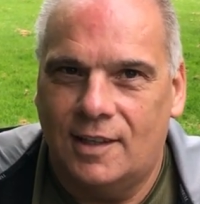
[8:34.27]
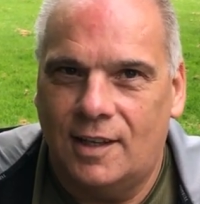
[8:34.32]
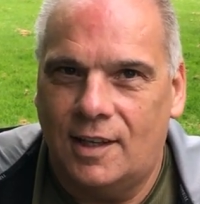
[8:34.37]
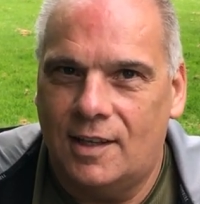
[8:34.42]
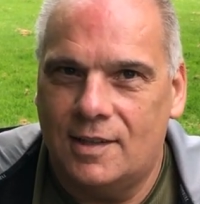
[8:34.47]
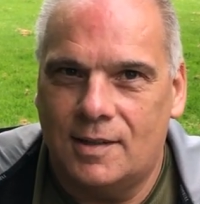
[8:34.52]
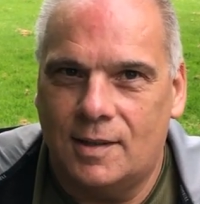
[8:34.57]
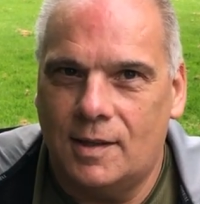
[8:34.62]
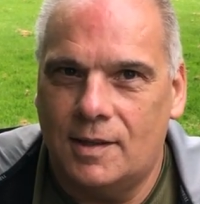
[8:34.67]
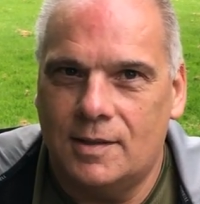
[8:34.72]

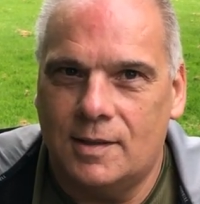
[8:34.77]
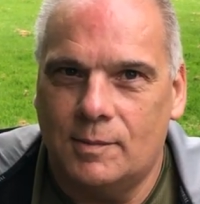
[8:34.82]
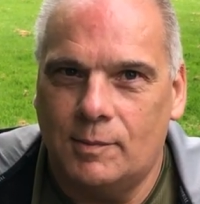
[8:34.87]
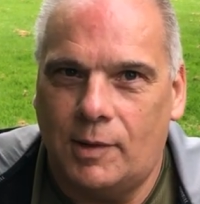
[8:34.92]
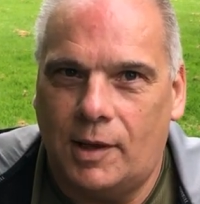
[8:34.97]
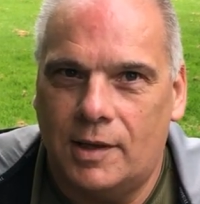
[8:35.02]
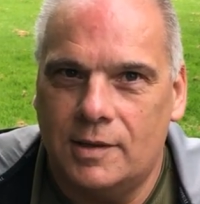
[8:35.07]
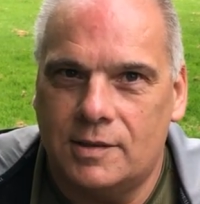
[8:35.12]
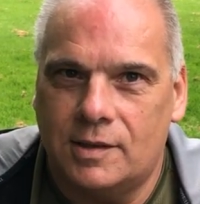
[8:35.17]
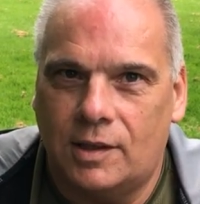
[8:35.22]
It's
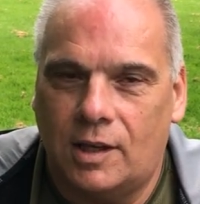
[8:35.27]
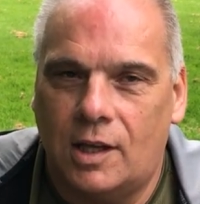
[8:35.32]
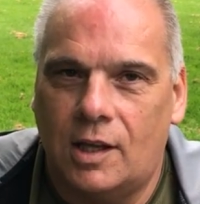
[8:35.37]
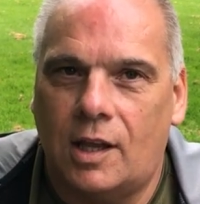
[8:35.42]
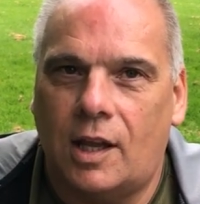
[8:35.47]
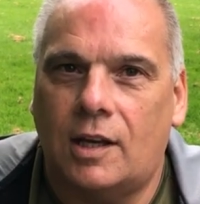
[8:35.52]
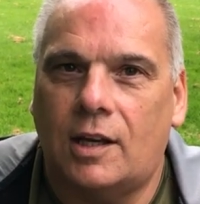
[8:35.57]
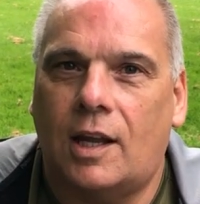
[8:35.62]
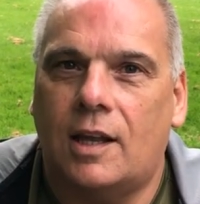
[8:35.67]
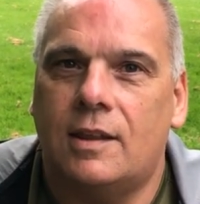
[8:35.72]
amazing,
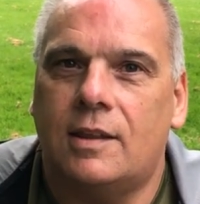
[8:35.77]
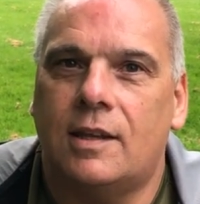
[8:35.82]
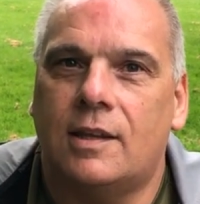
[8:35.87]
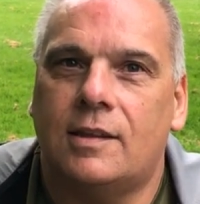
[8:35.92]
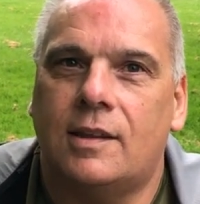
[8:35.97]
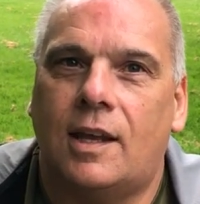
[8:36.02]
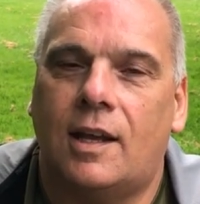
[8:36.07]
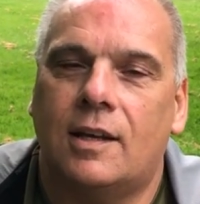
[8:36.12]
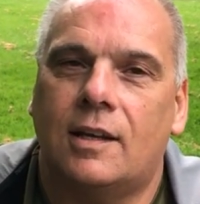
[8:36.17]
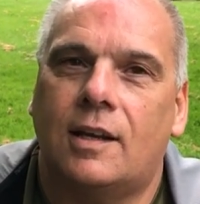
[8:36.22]
and I think
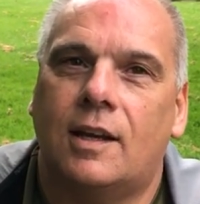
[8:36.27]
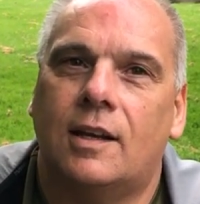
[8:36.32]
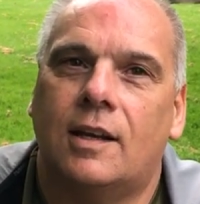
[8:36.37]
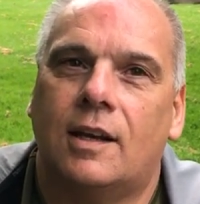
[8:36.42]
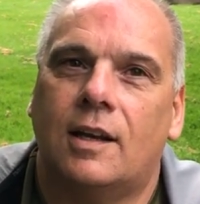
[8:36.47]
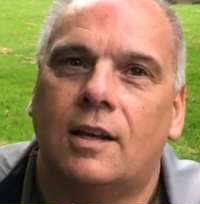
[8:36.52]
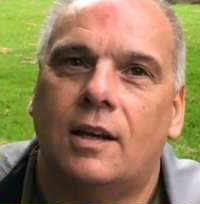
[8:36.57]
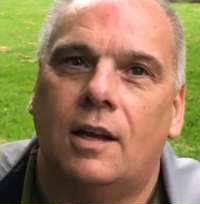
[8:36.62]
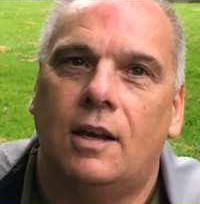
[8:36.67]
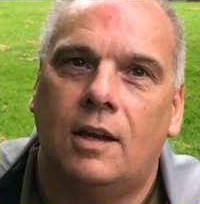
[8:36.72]
that kind
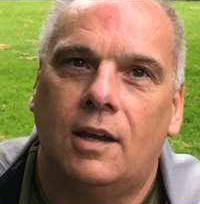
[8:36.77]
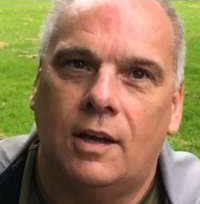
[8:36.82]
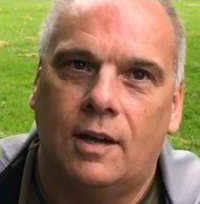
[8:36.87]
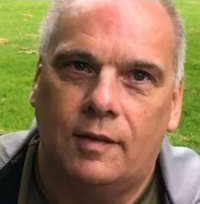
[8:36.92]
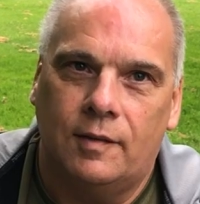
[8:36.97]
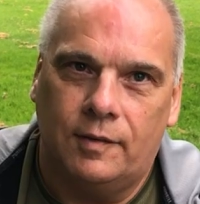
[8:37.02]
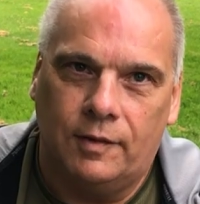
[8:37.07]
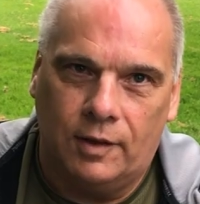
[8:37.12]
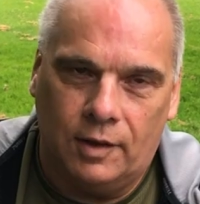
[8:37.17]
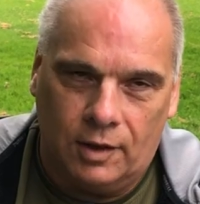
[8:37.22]

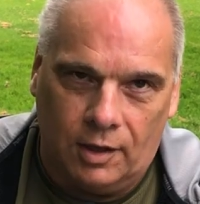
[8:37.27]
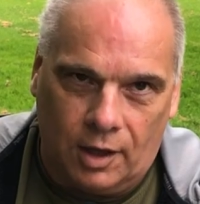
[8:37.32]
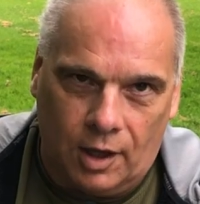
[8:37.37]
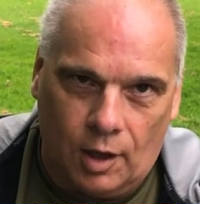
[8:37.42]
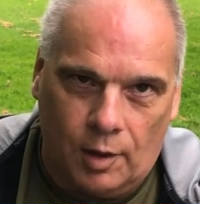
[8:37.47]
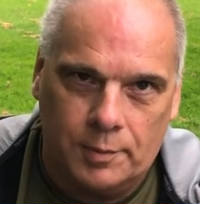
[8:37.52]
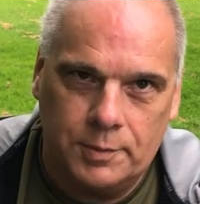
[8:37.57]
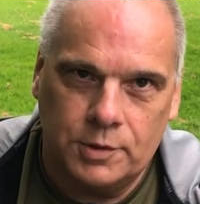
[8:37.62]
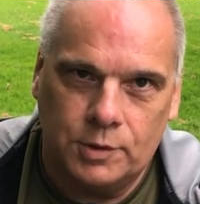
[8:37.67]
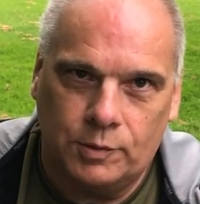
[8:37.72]
of
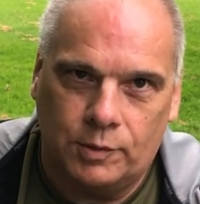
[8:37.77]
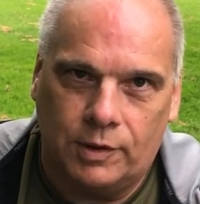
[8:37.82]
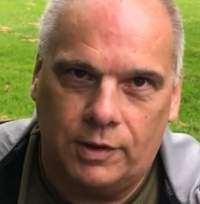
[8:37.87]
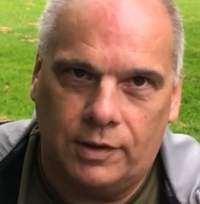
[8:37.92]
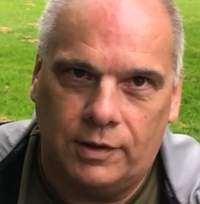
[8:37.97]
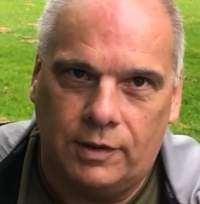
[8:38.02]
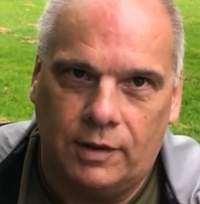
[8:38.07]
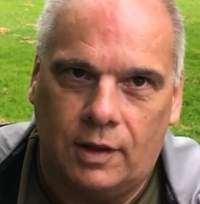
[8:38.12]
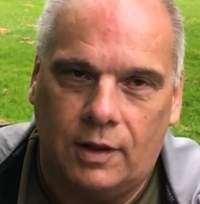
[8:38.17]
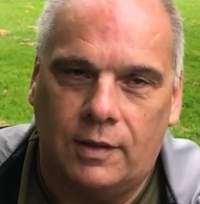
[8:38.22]
helps
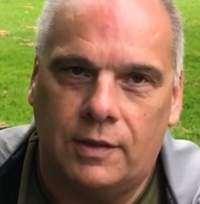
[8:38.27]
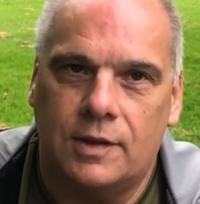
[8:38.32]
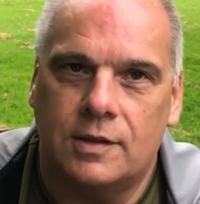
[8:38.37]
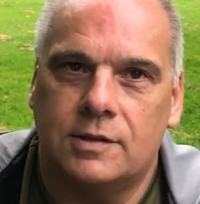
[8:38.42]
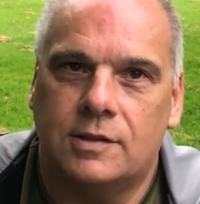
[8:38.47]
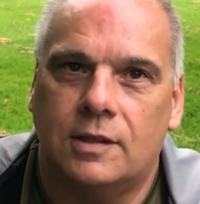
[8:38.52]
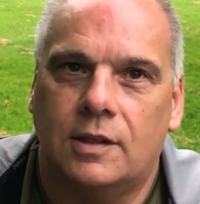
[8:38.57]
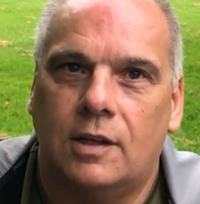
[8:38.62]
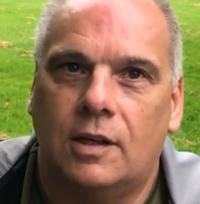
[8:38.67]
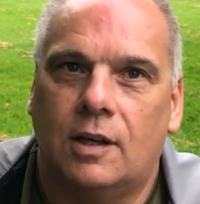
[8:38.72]
with
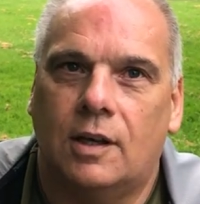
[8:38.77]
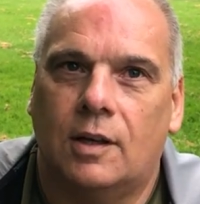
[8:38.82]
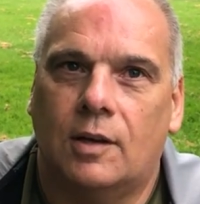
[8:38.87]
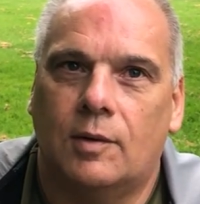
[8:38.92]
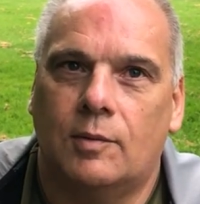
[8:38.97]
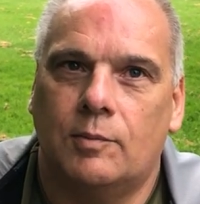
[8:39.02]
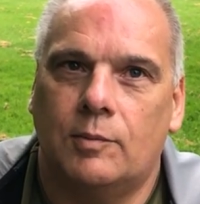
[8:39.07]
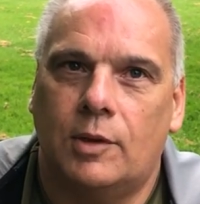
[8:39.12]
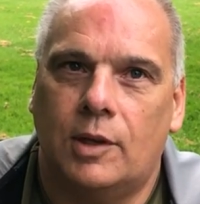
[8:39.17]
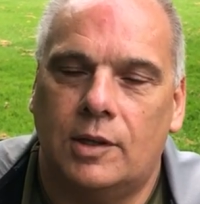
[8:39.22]
this
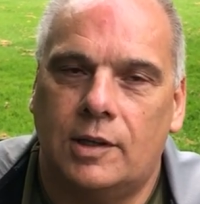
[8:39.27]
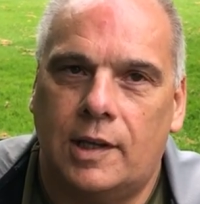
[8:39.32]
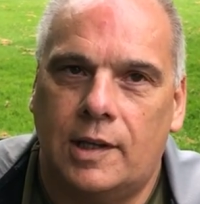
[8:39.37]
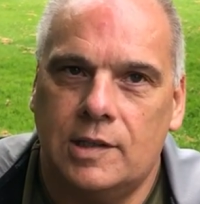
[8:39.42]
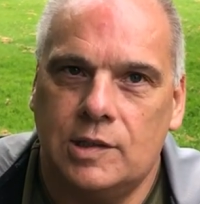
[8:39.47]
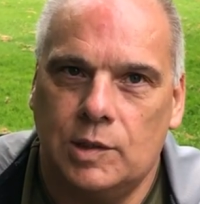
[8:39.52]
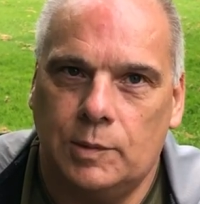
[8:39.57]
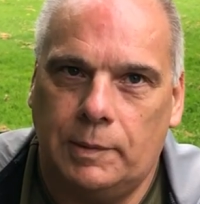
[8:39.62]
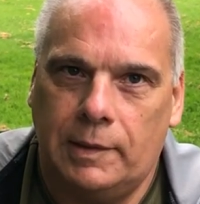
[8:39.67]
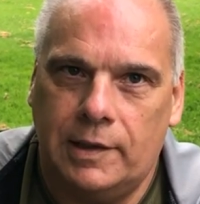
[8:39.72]

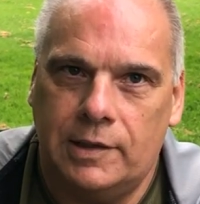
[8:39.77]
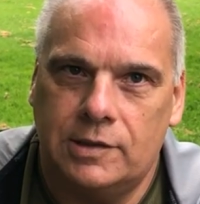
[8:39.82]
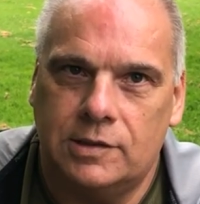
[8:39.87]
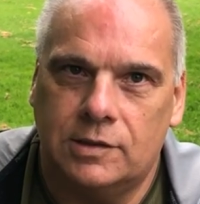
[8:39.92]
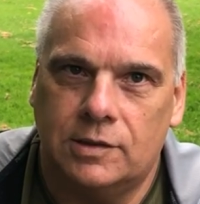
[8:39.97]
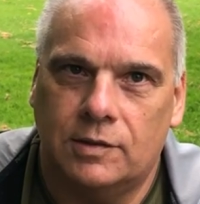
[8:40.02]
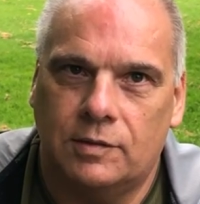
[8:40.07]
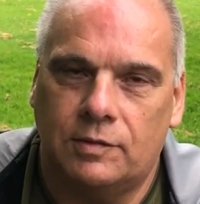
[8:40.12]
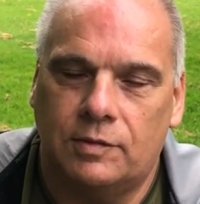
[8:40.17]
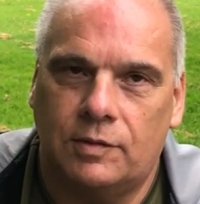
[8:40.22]

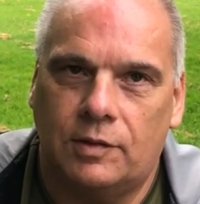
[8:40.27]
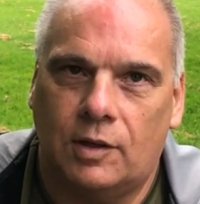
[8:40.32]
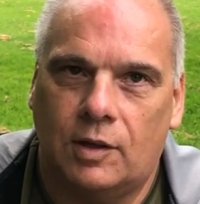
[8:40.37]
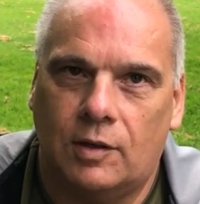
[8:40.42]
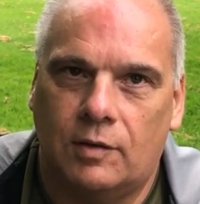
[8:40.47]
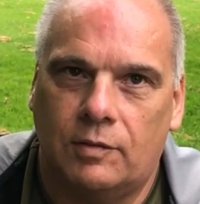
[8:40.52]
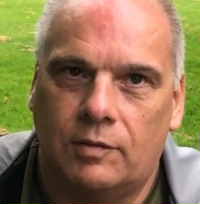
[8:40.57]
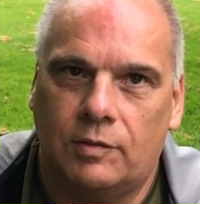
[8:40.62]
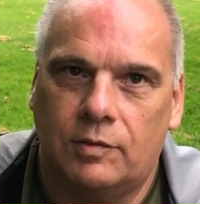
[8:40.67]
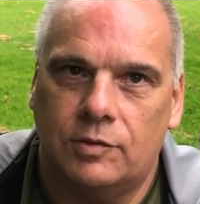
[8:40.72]
anticipation
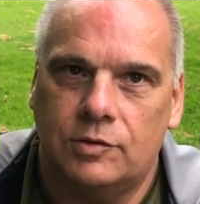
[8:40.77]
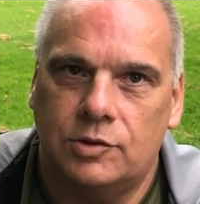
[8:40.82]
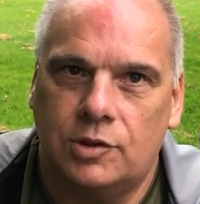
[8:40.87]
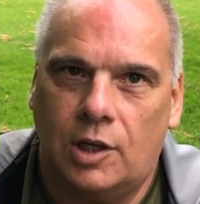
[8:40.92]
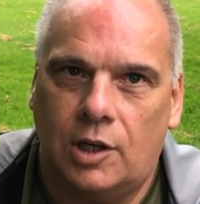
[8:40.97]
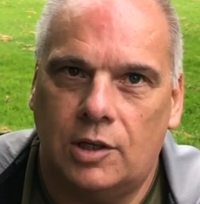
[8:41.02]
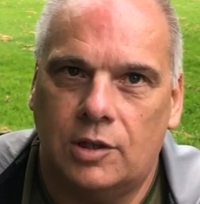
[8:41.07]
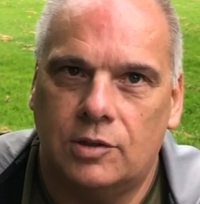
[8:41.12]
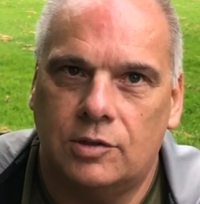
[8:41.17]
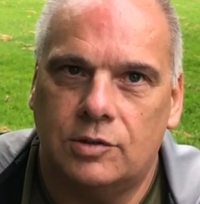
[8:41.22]
of
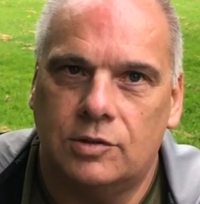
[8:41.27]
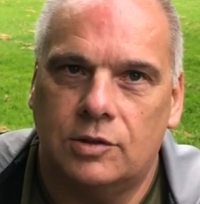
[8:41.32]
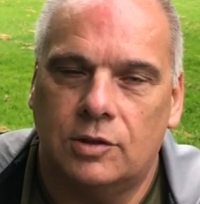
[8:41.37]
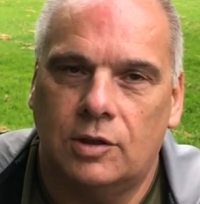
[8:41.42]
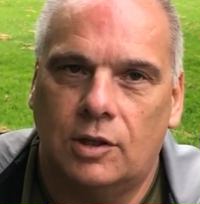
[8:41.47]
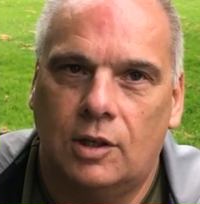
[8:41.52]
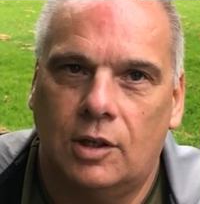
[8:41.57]
change,